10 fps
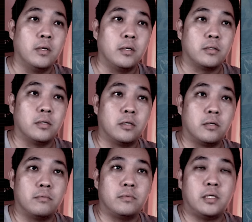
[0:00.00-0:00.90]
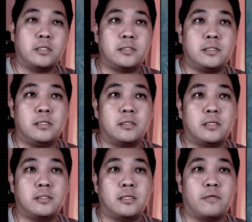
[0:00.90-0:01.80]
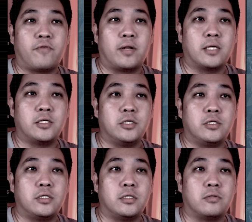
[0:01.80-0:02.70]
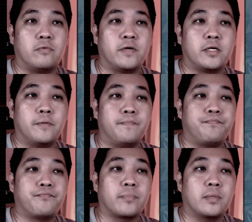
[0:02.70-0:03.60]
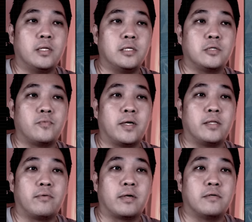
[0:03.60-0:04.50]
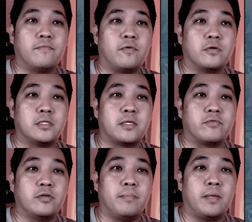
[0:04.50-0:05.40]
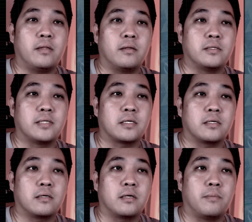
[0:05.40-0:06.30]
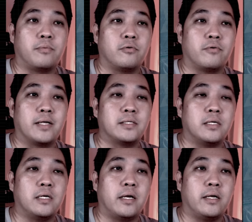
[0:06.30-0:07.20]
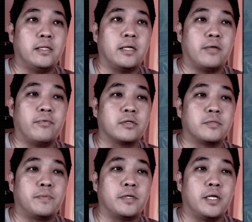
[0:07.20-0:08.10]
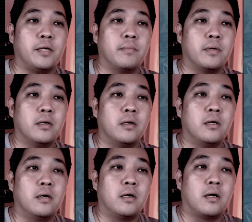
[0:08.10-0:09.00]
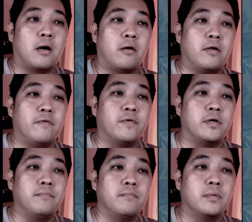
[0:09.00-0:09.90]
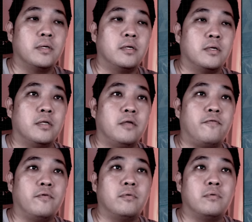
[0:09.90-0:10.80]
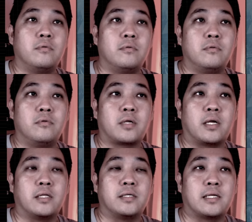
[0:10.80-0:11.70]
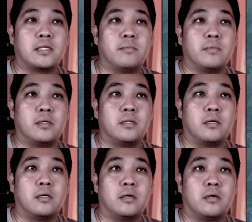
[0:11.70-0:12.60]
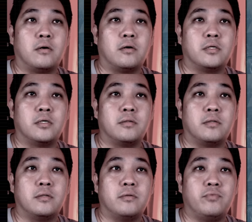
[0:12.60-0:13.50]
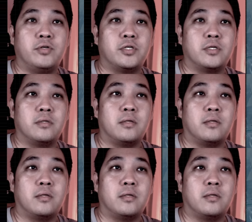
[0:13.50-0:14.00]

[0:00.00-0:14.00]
they say the front line change is over here. This is where the Russian forces actually made progress in the area of Spirne. However, if you look at the settlement or the region,